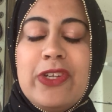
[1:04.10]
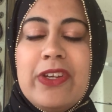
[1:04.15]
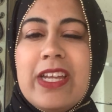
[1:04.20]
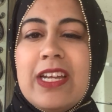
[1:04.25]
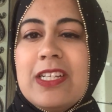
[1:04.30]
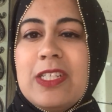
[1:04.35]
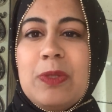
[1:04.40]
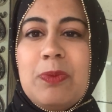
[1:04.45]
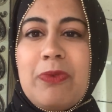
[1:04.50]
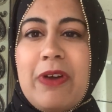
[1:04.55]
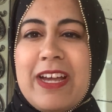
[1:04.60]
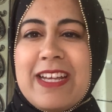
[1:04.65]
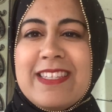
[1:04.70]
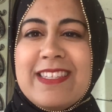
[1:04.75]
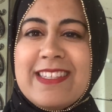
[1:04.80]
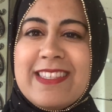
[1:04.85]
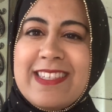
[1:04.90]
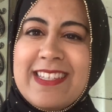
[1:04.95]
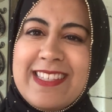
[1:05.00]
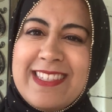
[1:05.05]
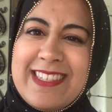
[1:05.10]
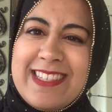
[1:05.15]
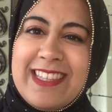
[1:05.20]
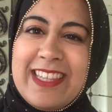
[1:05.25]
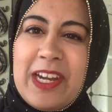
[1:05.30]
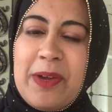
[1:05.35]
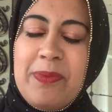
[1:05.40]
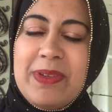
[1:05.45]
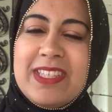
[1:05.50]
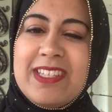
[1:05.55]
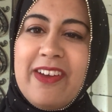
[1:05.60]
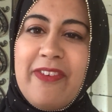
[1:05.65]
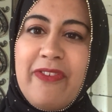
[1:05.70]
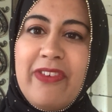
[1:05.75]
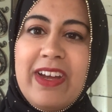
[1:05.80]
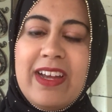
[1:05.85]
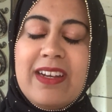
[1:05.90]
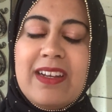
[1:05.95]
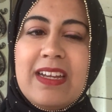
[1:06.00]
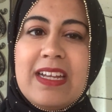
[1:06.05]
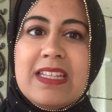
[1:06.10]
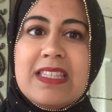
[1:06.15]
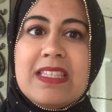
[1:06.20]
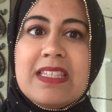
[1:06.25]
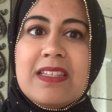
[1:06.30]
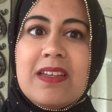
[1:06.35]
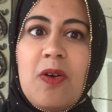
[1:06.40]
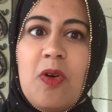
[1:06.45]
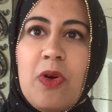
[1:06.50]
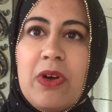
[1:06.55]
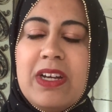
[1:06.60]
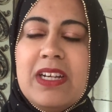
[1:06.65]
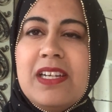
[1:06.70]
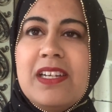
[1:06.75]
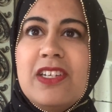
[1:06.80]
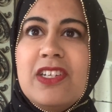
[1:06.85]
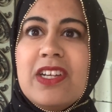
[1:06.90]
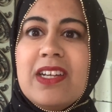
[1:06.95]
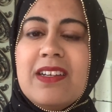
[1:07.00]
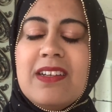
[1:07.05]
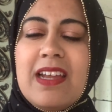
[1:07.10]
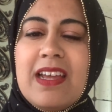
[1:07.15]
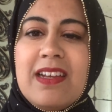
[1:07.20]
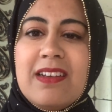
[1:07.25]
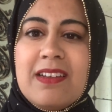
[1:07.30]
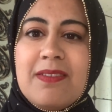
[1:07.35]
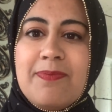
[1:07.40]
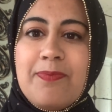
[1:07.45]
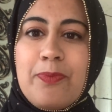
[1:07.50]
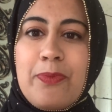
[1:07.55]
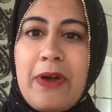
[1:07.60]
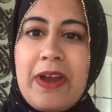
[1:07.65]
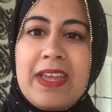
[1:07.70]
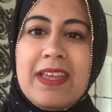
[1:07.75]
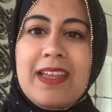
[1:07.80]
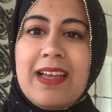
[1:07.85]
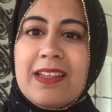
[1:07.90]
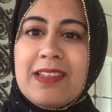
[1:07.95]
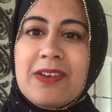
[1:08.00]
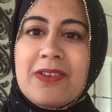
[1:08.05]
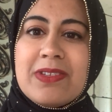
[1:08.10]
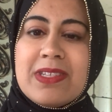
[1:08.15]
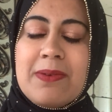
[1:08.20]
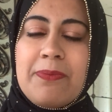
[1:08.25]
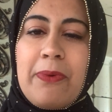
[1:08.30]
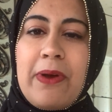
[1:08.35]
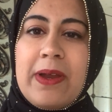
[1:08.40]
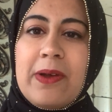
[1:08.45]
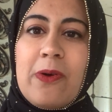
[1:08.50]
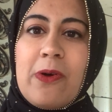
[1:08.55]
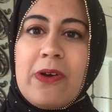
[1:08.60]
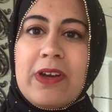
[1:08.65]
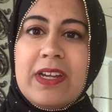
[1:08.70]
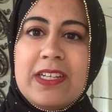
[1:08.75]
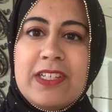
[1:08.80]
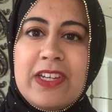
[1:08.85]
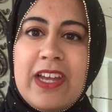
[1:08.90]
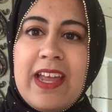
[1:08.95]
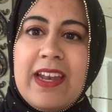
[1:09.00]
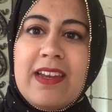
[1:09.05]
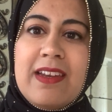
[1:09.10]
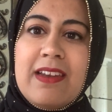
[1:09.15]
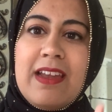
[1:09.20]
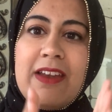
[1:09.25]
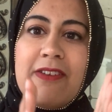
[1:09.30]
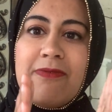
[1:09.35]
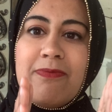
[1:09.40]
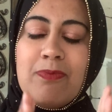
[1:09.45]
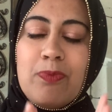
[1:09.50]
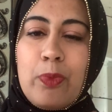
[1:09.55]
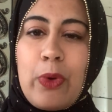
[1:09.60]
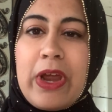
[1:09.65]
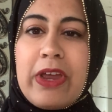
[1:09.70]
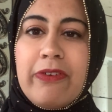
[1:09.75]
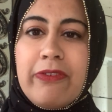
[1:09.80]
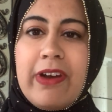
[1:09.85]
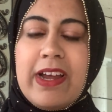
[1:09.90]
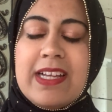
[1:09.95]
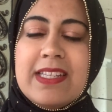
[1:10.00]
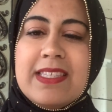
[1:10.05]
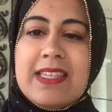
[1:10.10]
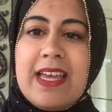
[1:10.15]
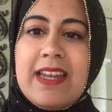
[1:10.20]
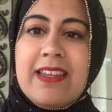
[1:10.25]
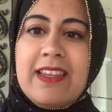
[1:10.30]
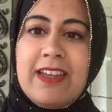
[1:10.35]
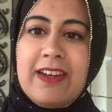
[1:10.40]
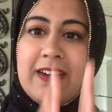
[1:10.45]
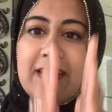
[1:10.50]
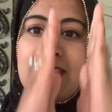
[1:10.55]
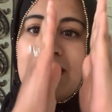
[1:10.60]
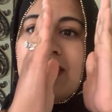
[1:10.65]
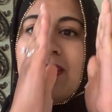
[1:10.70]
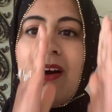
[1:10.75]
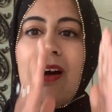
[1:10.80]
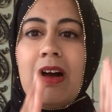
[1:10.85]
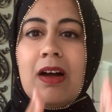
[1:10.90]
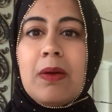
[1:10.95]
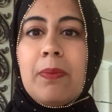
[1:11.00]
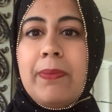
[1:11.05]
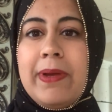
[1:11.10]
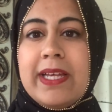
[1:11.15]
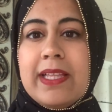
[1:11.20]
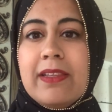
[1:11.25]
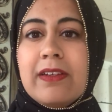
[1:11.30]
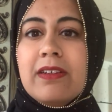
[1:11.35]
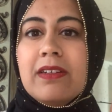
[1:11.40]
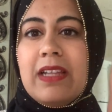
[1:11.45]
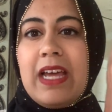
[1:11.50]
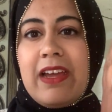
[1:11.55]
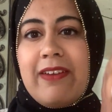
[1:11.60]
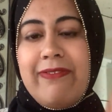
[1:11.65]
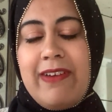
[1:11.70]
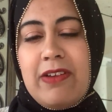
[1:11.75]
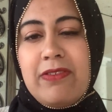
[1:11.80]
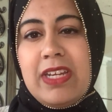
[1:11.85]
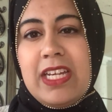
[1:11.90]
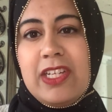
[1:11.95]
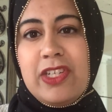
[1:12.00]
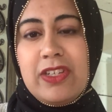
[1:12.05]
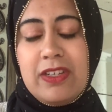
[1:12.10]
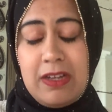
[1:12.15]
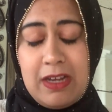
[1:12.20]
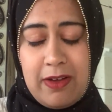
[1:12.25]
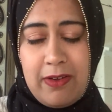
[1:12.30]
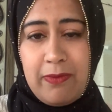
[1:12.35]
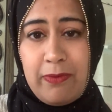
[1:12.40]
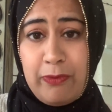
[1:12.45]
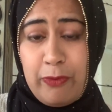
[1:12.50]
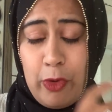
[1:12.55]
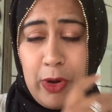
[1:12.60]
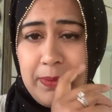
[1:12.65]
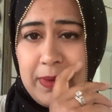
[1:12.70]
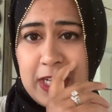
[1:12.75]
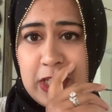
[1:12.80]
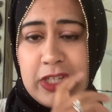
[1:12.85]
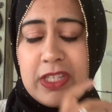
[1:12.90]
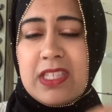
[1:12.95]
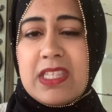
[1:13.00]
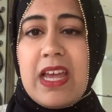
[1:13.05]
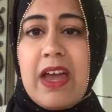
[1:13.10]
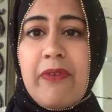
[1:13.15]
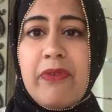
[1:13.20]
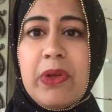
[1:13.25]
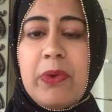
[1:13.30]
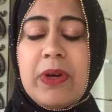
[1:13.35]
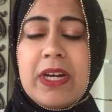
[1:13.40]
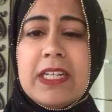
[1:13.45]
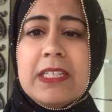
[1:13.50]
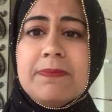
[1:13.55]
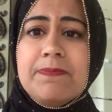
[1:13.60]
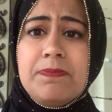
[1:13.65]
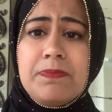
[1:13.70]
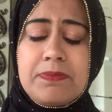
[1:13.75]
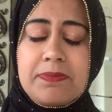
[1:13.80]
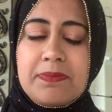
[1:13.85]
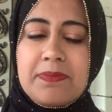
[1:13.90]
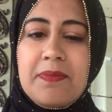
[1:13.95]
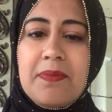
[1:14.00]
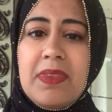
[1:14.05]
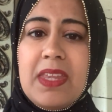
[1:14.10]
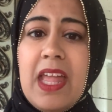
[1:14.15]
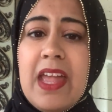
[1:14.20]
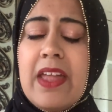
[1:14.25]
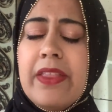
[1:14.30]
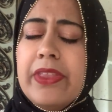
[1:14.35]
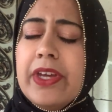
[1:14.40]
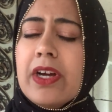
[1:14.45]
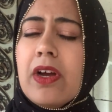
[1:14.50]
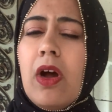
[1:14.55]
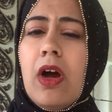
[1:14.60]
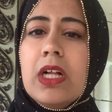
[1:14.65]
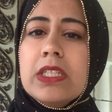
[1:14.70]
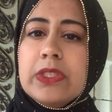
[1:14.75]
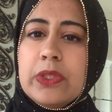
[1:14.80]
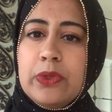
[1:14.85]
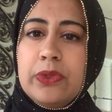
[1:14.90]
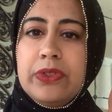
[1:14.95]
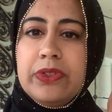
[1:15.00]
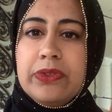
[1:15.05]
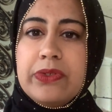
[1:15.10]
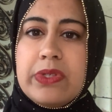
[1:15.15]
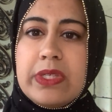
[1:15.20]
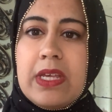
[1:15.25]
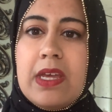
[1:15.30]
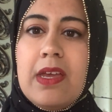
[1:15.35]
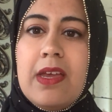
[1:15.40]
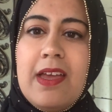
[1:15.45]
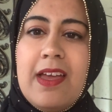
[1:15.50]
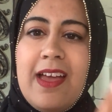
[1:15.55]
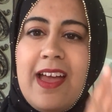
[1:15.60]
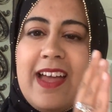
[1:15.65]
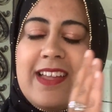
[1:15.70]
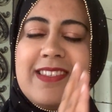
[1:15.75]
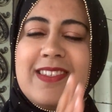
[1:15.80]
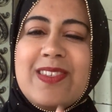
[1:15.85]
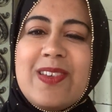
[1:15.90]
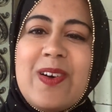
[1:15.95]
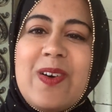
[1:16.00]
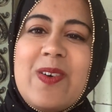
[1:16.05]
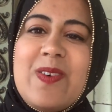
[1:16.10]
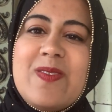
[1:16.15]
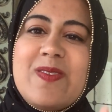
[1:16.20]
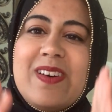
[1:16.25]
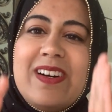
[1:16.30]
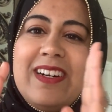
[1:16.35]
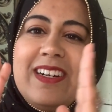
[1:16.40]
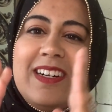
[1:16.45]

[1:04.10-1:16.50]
you get into Bryce, it's a little bit different. It's orange and bright yellows and bright orange and bright reds, and there are long pillar-like formations everywhere, and they're called hoodoos. And so